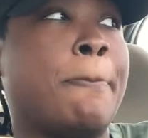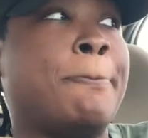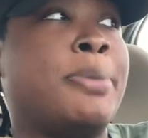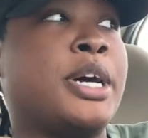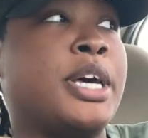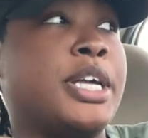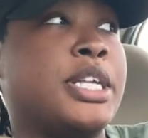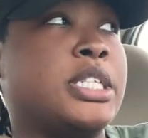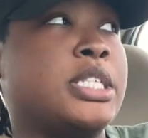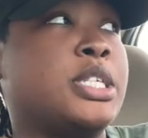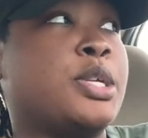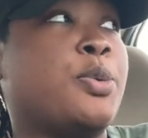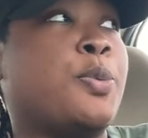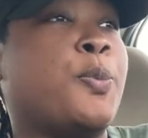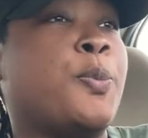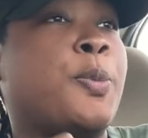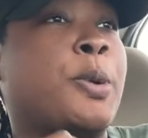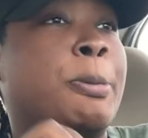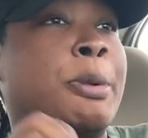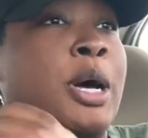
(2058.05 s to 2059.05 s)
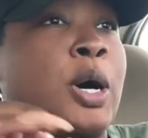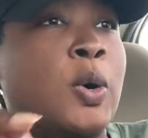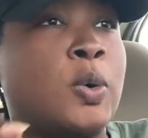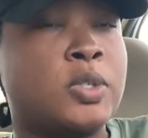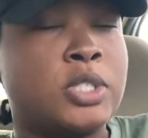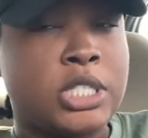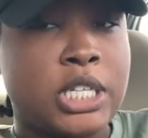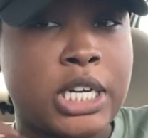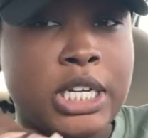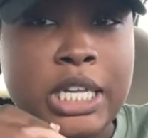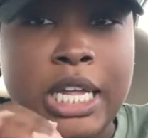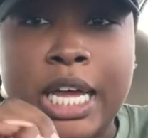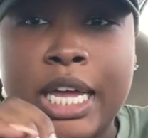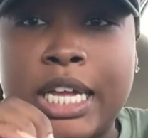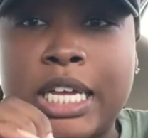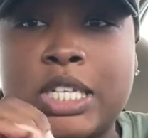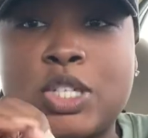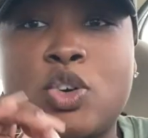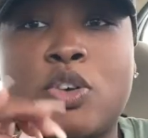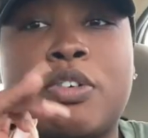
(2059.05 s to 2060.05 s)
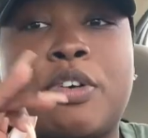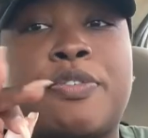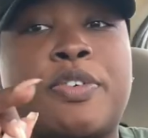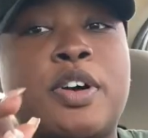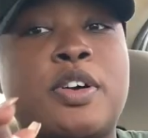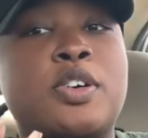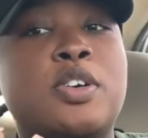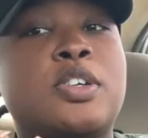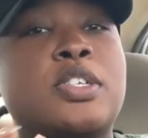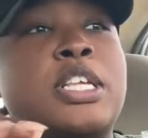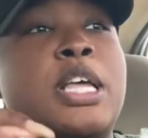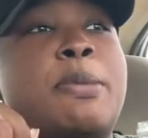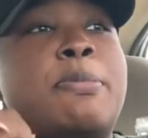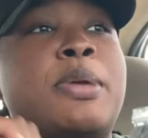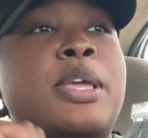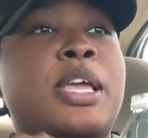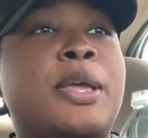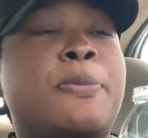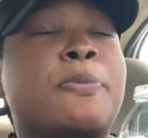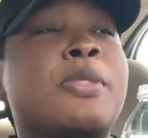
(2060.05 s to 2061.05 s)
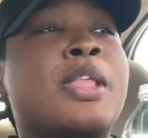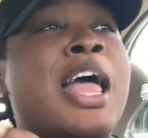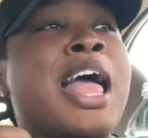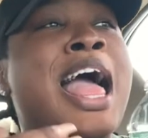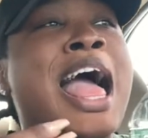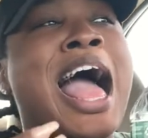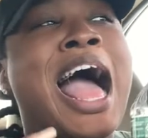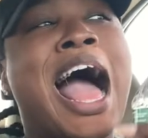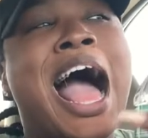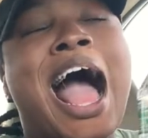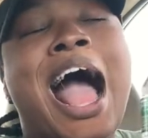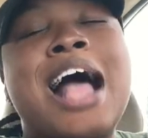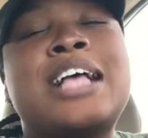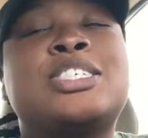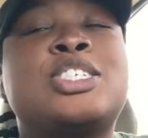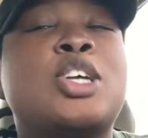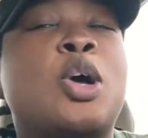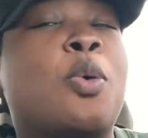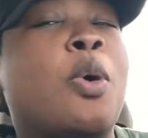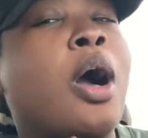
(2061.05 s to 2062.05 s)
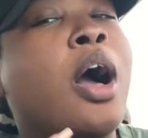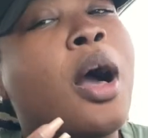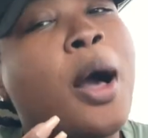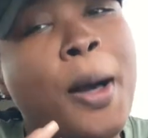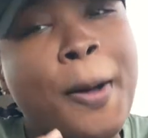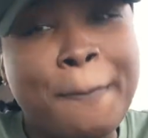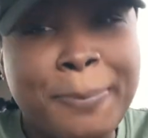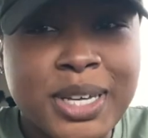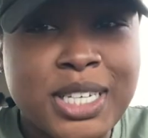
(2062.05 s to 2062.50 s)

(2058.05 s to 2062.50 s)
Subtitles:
But when my OG clients or referrals hit me, I show up.